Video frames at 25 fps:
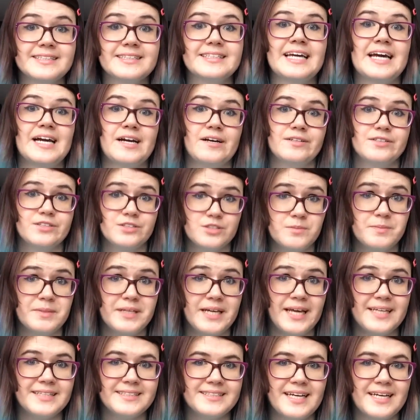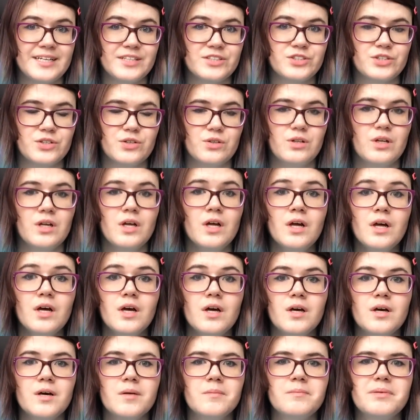this character to be asexual,
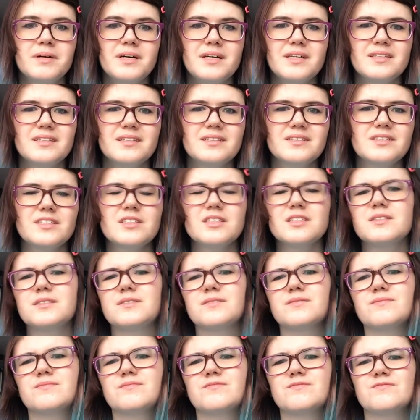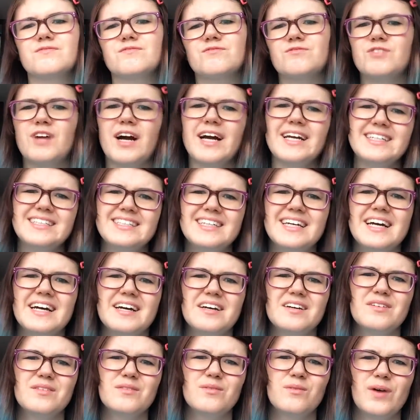but just write it,
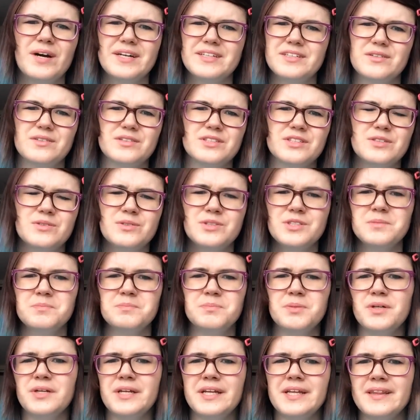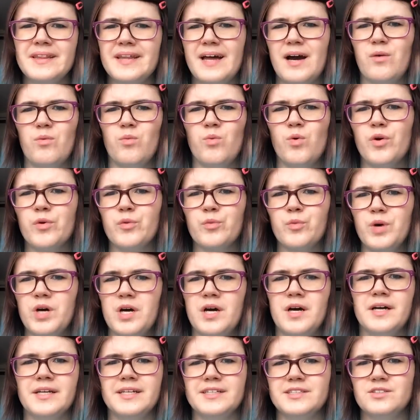why don't you? Just put in that one
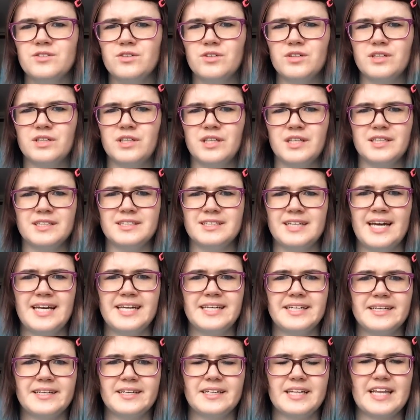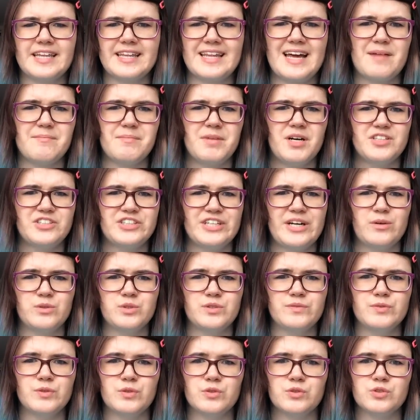word. It's not going to take that much
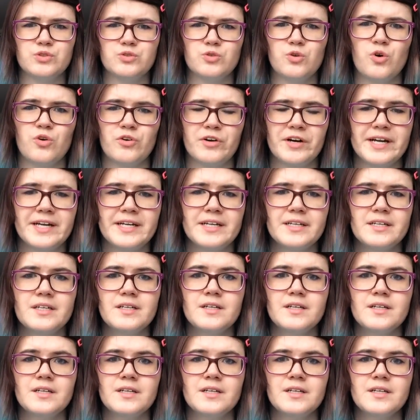out of your story.